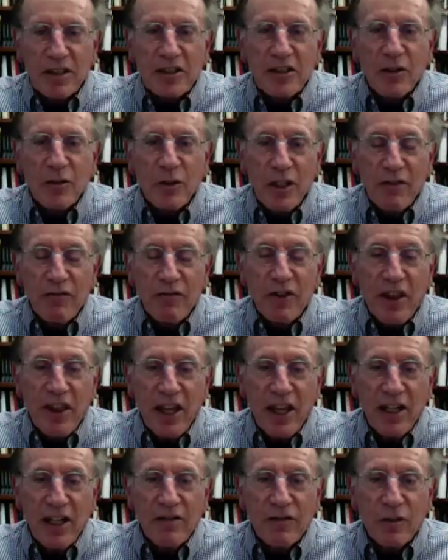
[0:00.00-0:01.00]
So even
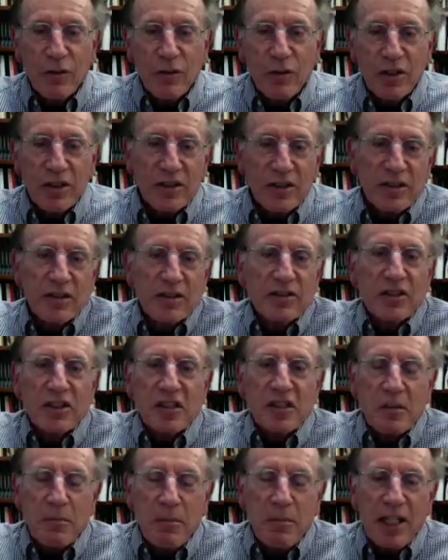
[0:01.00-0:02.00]
then, of course, just
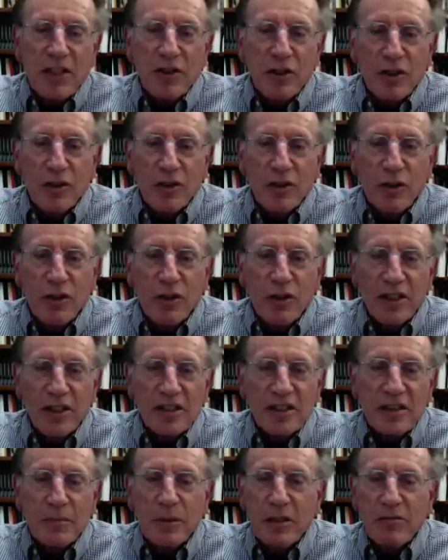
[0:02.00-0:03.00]
imagine a law that
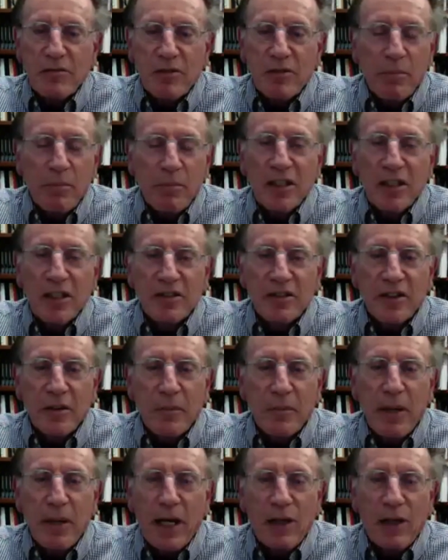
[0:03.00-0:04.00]
simply repealed the
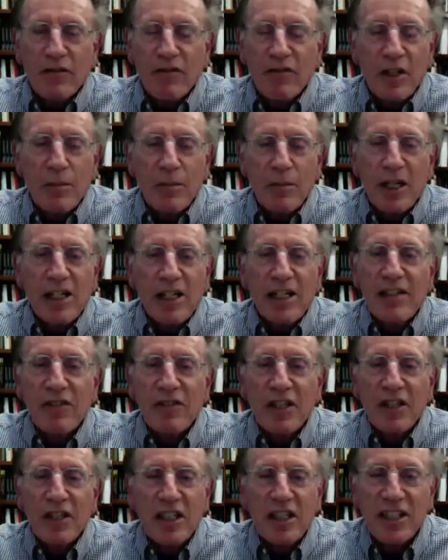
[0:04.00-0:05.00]
power of anybody to
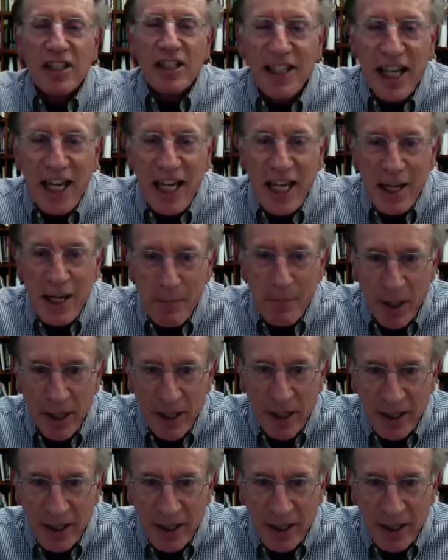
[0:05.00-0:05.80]
even claim